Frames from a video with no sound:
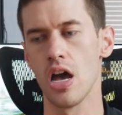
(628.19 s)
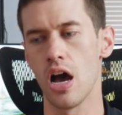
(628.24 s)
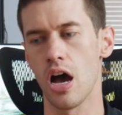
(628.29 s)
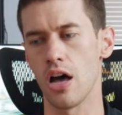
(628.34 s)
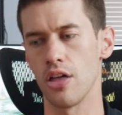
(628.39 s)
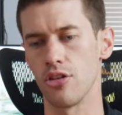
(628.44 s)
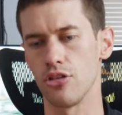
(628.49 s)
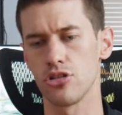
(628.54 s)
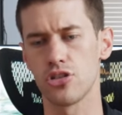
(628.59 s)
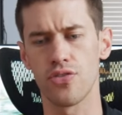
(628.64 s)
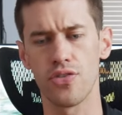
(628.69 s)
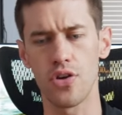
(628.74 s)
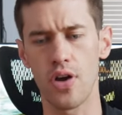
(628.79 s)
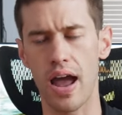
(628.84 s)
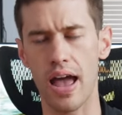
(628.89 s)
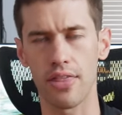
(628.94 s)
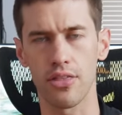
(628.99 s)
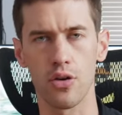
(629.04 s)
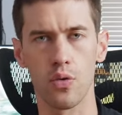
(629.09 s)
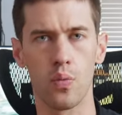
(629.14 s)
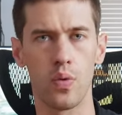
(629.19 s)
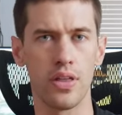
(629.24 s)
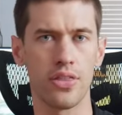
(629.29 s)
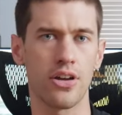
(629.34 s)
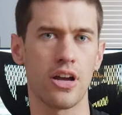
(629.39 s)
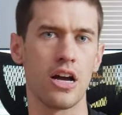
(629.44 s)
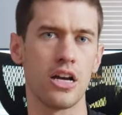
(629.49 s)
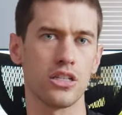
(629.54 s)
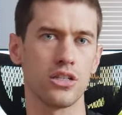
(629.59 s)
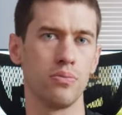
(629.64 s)
Uh, those of you out there with
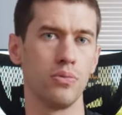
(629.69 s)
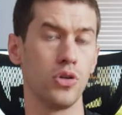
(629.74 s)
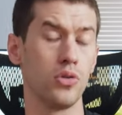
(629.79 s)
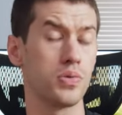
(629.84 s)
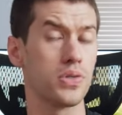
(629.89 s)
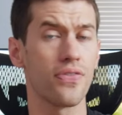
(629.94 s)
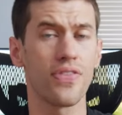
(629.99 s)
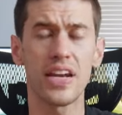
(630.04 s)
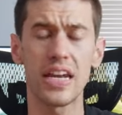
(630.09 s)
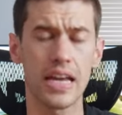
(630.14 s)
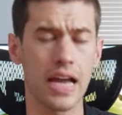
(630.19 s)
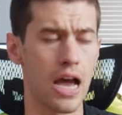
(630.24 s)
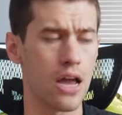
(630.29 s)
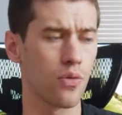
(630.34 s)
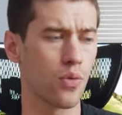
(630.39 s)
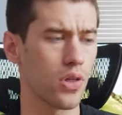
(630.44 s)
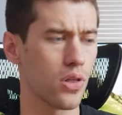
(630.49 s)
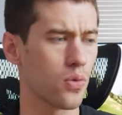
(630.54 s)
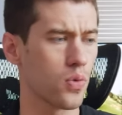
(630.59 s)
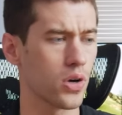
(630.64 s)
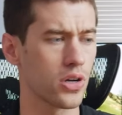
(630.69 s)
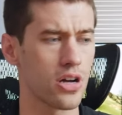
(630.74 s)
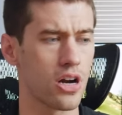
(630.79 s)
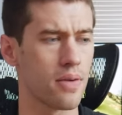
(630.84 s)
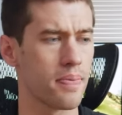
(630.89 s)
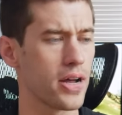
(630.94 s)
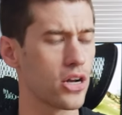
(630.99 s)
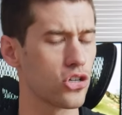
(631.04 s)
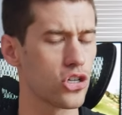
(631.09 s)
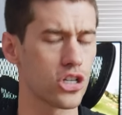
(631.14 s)
custom loops of any kind, whether we're
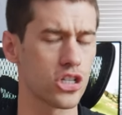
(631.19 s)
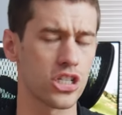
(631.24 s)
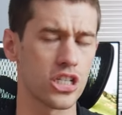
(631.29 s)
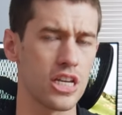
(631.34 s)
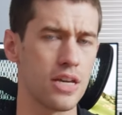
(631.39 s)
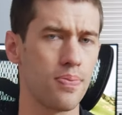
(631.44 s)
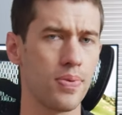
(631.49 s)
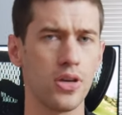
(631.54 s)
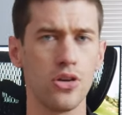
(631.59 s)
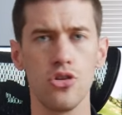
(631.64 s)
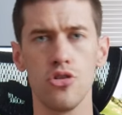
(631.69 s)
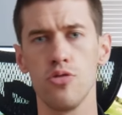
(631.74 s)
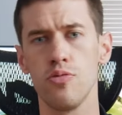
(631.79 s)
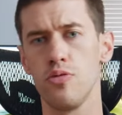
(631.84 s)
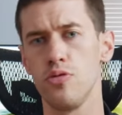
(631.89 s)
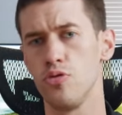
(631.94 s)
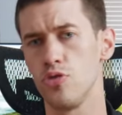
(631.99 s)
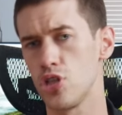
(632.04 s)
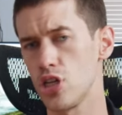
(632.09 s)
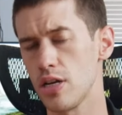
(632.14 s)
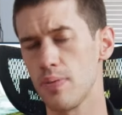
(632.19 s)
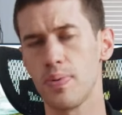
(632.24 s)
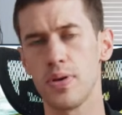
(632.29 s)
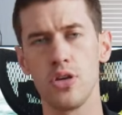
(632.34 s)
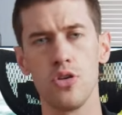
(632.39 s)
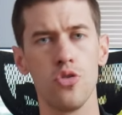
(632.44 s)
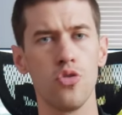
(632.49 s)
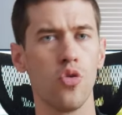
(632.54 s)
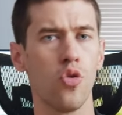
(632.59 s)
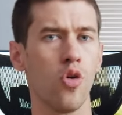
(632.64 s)
talking about just CPU,
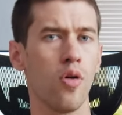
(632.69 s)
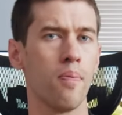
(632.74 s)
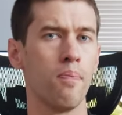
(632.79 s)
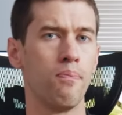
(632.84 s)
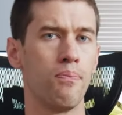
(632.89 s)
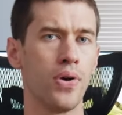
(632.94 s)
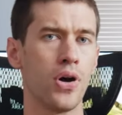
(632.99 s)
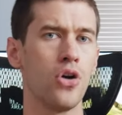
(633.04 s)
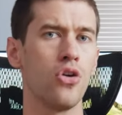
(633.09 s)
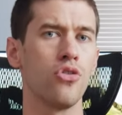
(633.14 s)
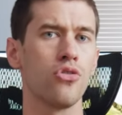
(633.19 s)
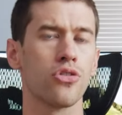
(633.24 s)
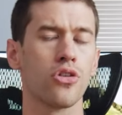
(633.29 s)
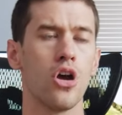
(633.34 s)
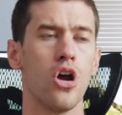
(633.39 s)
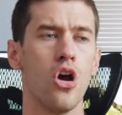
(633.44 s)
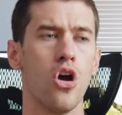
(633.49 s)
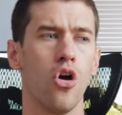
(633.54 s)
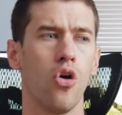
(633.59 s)
GPU, or both,